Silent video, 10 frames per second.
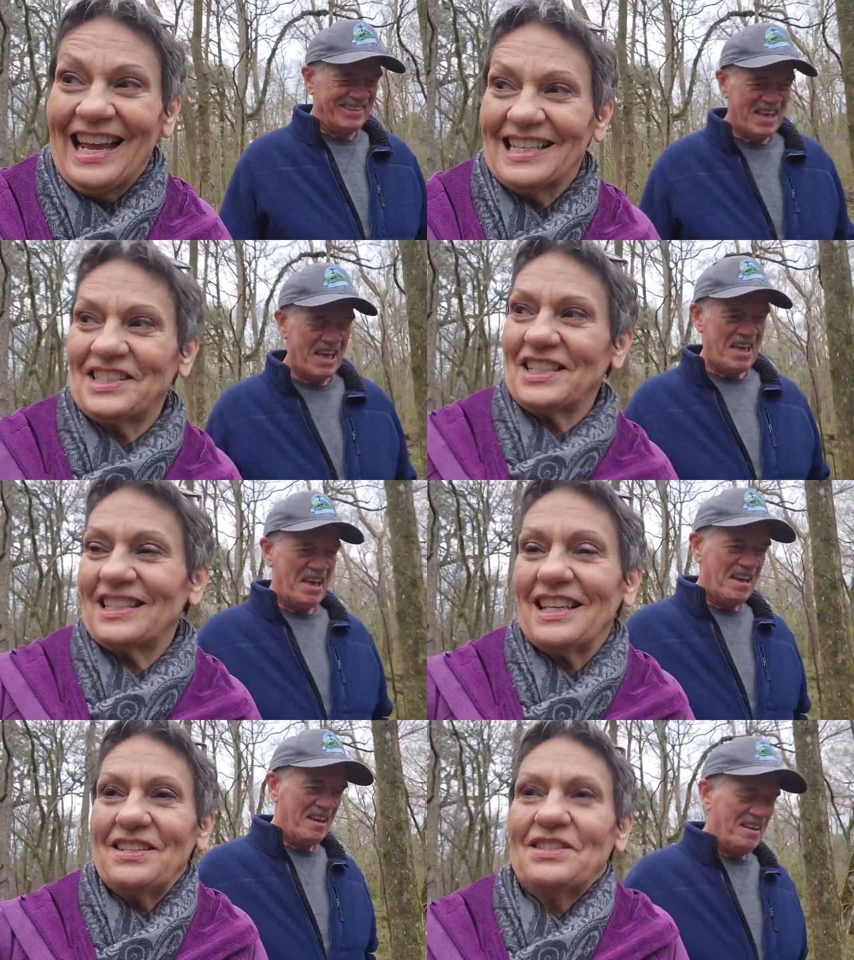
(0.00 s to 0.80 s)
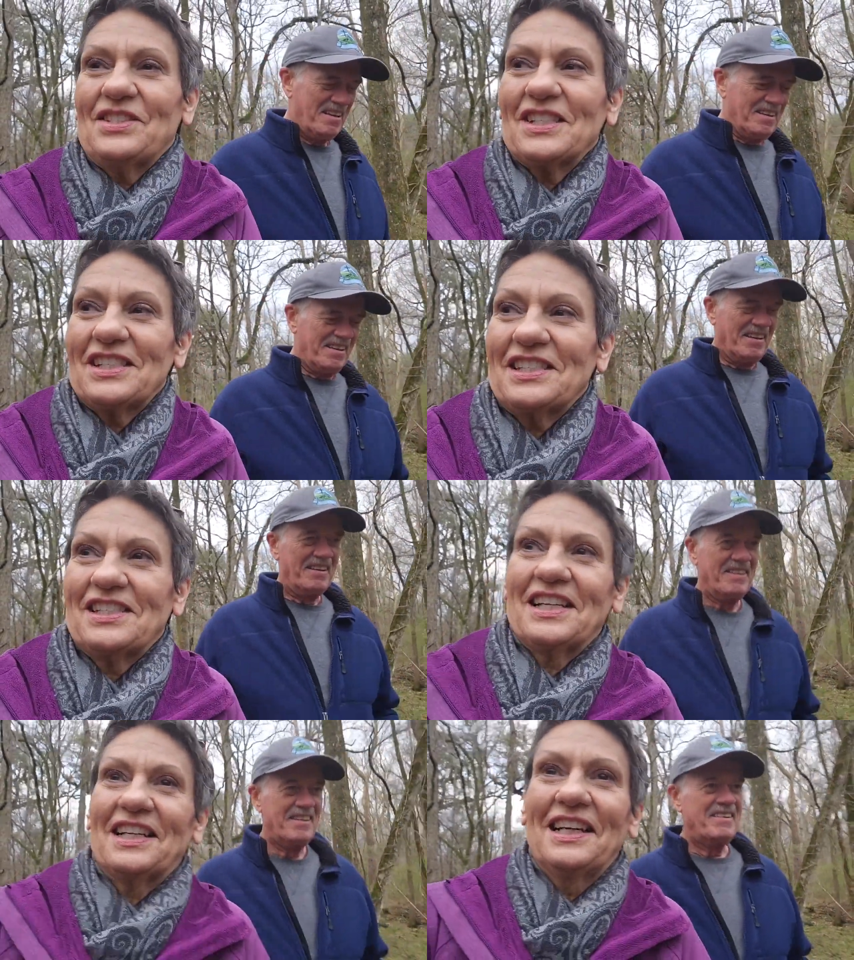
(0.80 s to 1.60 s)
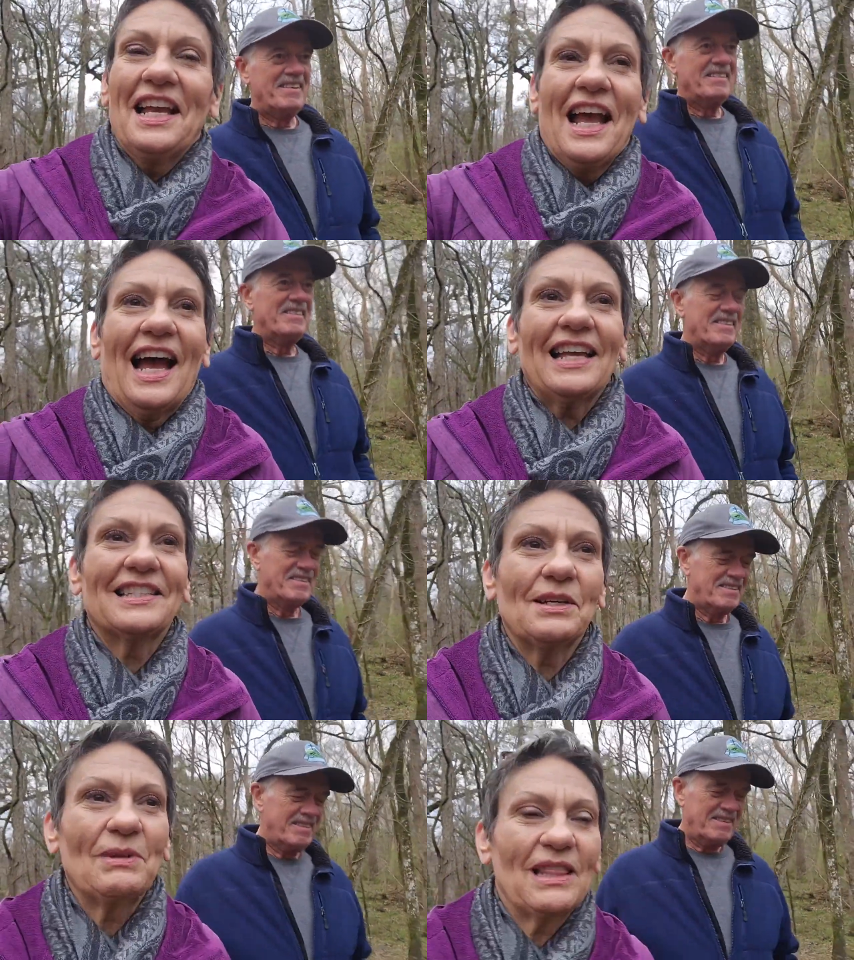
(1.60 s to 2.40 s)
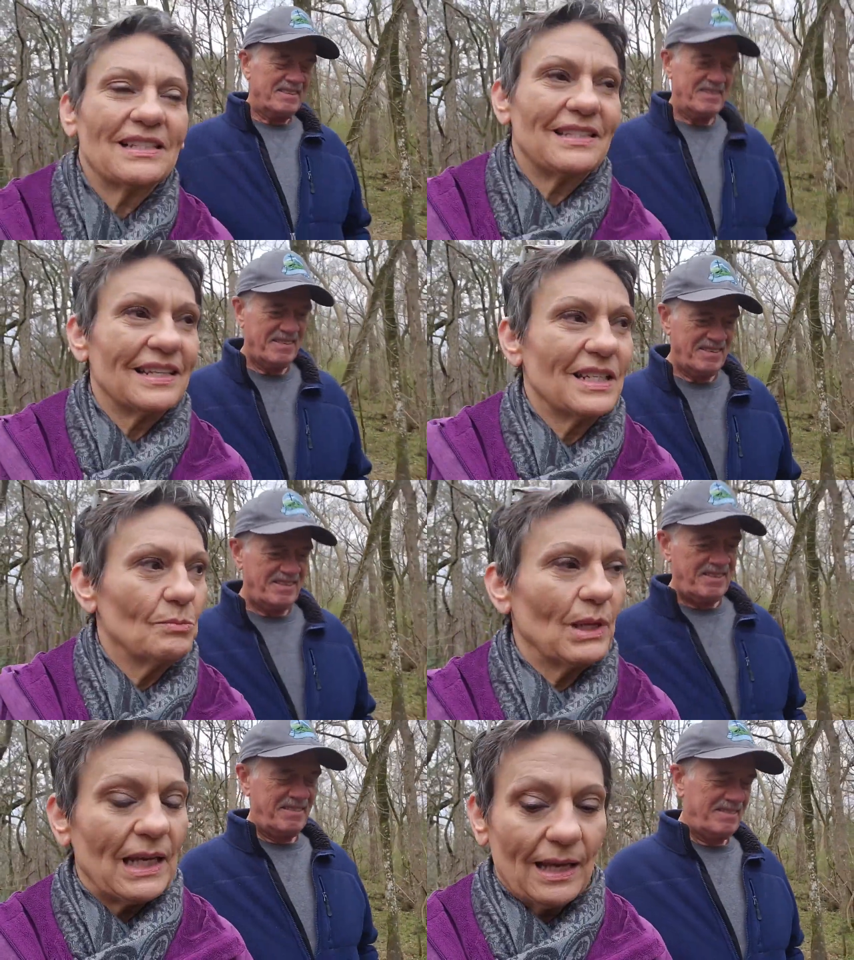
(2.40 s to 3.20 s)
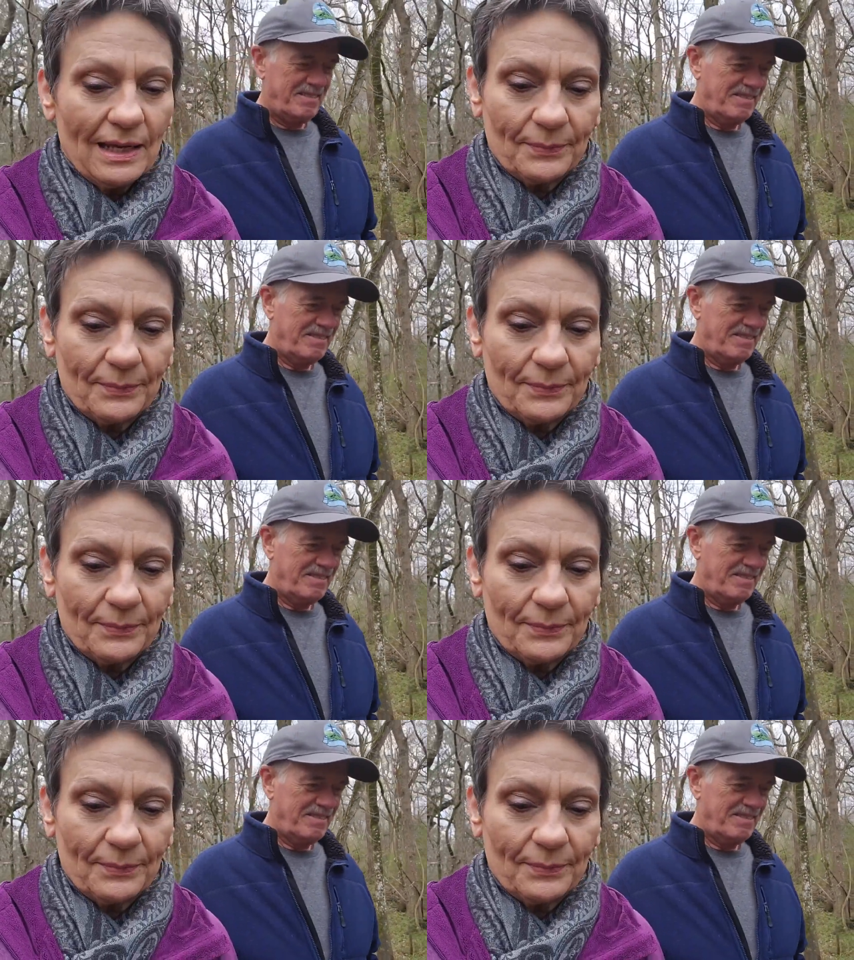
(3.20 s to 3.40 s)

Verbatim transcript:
Speaker 1: it's just, it's just, uh, I had somebody that said to me,